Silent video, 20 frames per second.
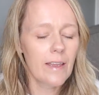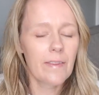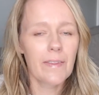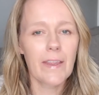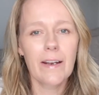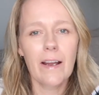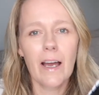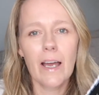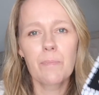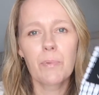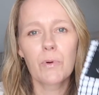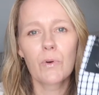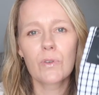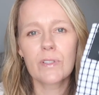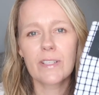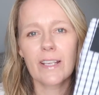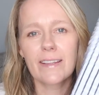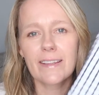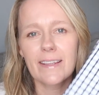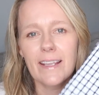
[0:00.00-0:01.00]
Then I
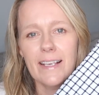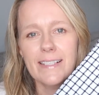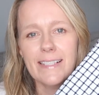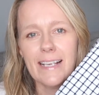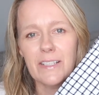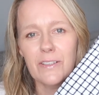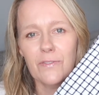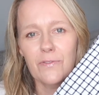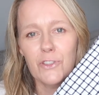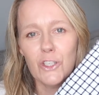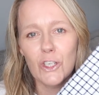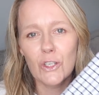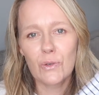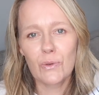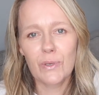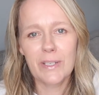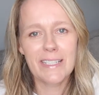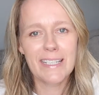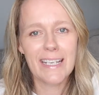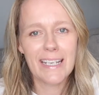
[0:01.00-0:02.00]
bought a set of
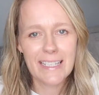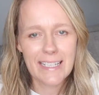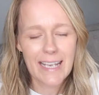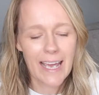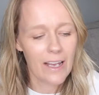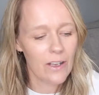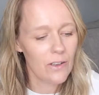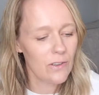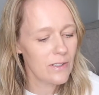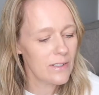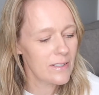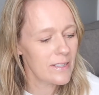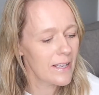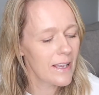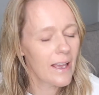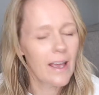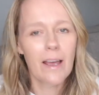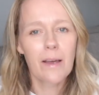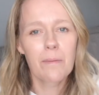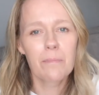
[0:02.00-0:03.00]
2 tea towels.
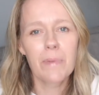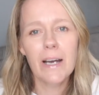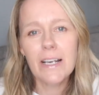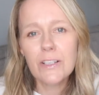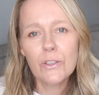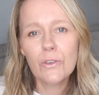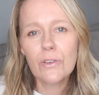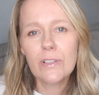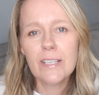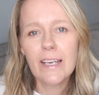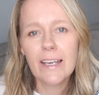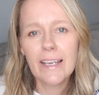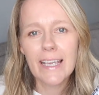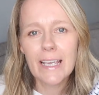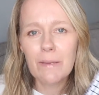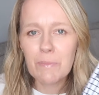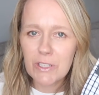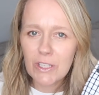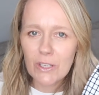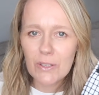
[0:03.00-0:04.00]
My daughter
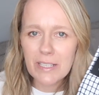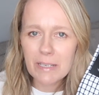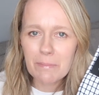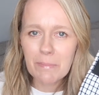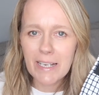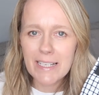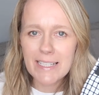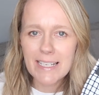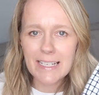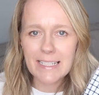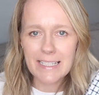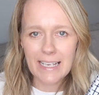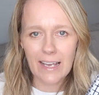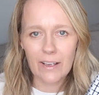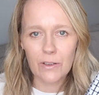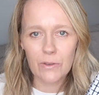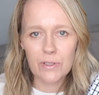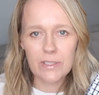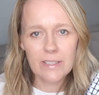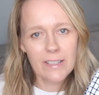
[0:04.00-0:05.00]
keeps using my tea
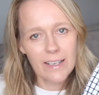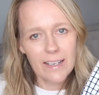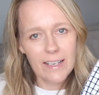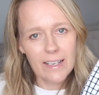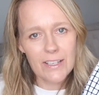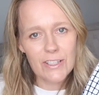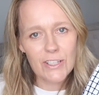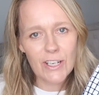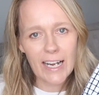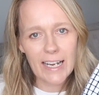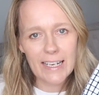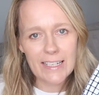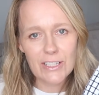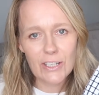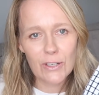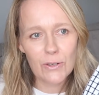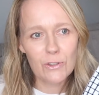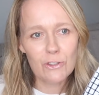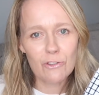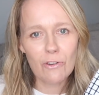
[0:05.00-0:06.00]
towels
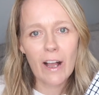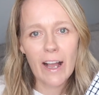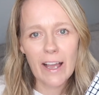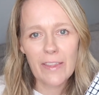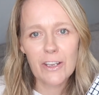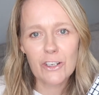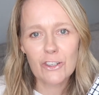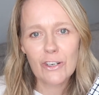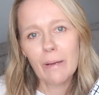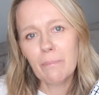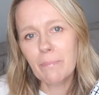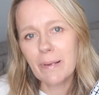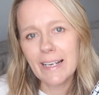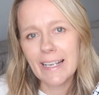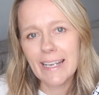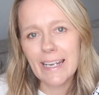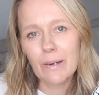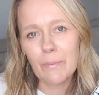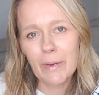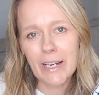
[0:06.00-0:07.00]
to dry the
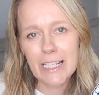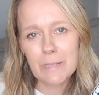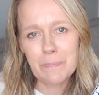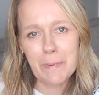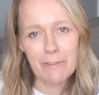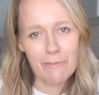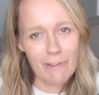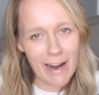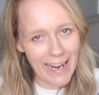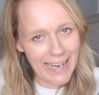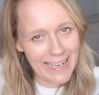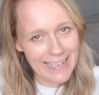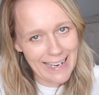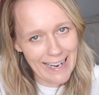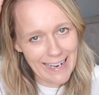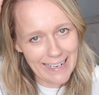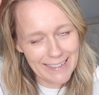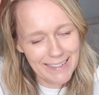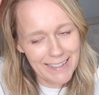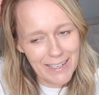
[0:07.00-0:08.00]
trampoline when it's been
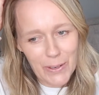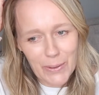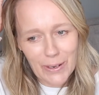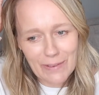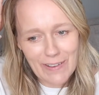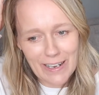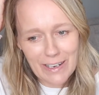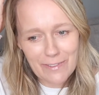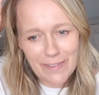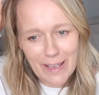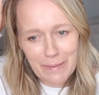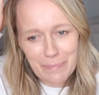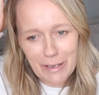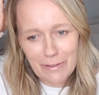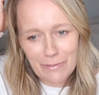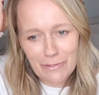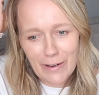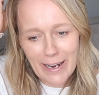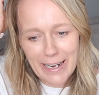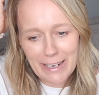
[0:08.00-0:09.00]
raining. We've had a fair
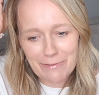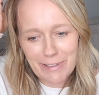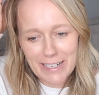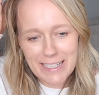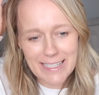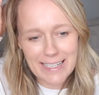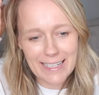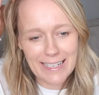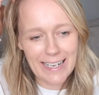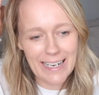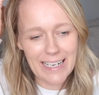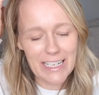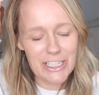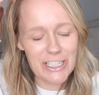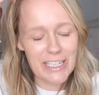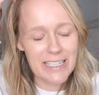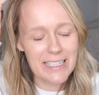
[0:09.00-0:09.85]
bit of rain recently, and